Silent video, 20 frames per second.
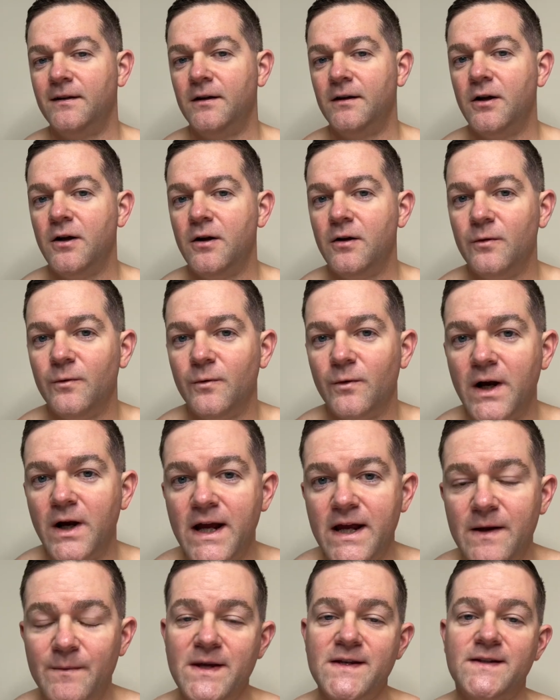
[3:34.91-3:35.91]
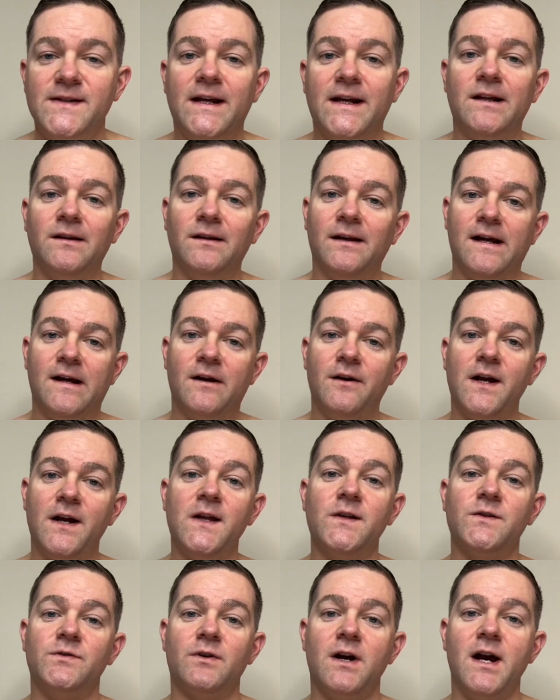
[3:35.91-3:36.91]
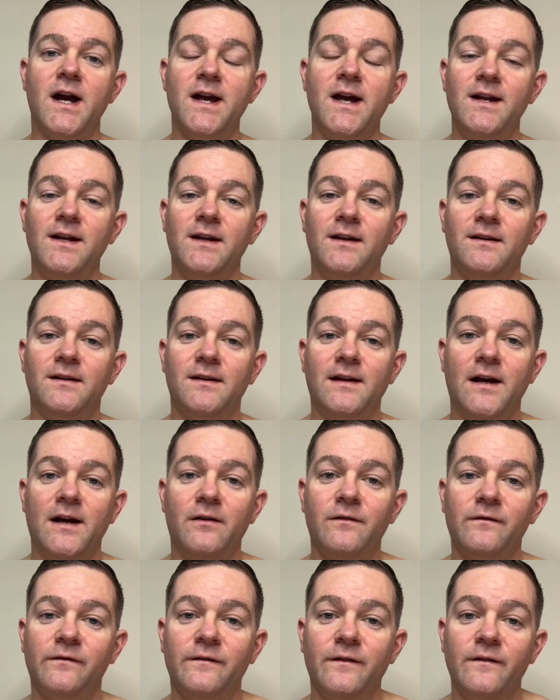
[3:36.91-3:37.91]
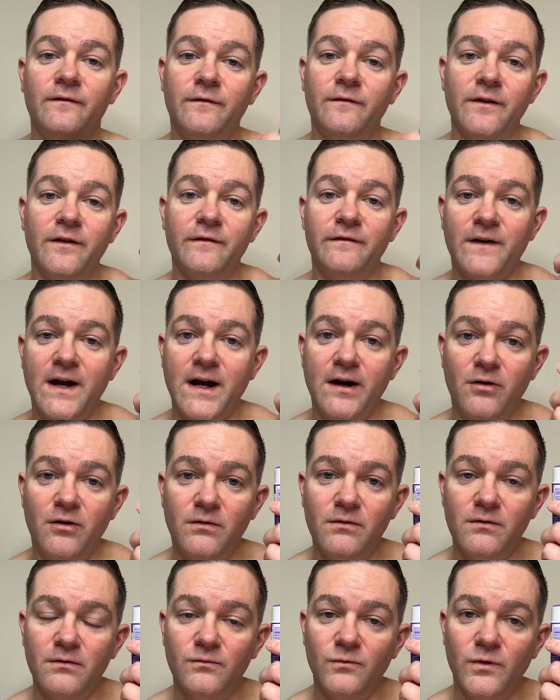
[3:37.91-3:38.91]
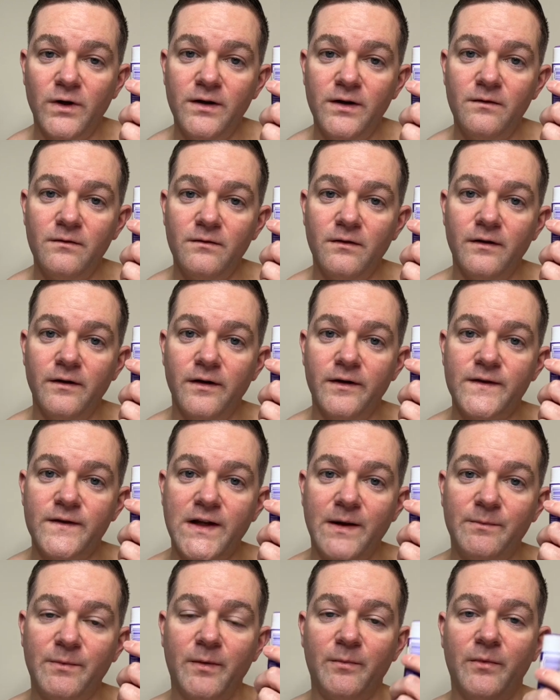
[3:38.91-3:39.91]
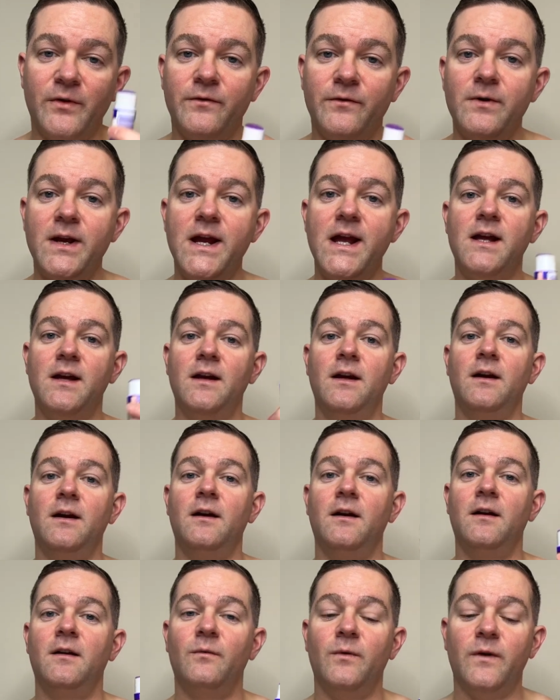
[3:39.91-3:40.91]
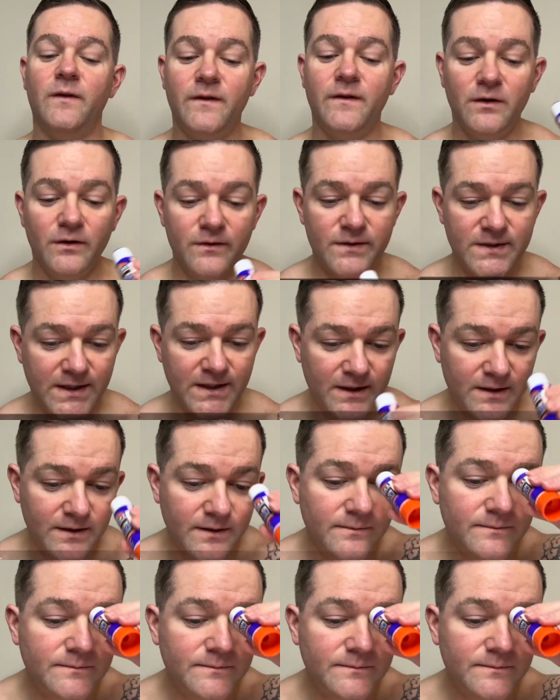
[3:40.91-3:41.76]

All right, my second layer has dried. Now for the final one, step number 3, with the glue stick.